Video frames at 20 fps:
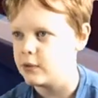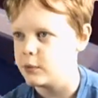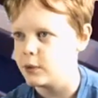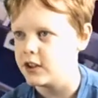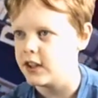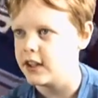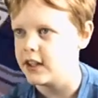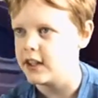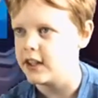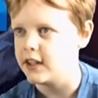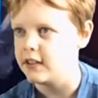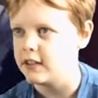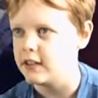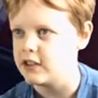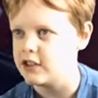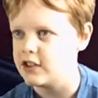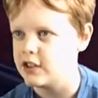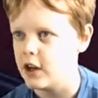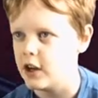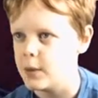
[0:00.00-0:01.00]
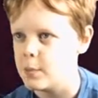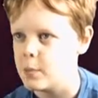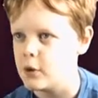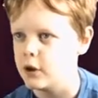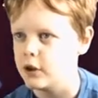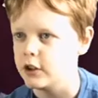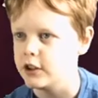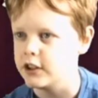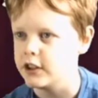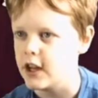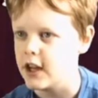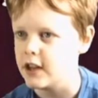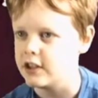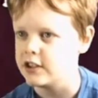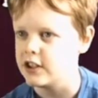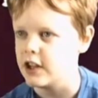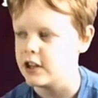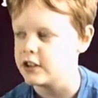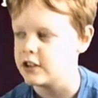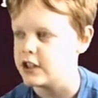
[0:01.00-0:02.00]
We're taking this sniper.
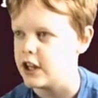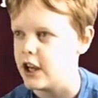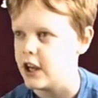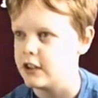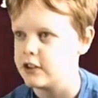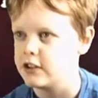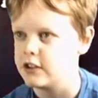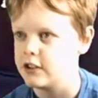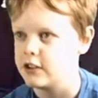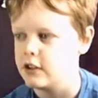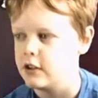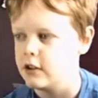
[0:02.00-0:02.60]
Yes, yes, yes.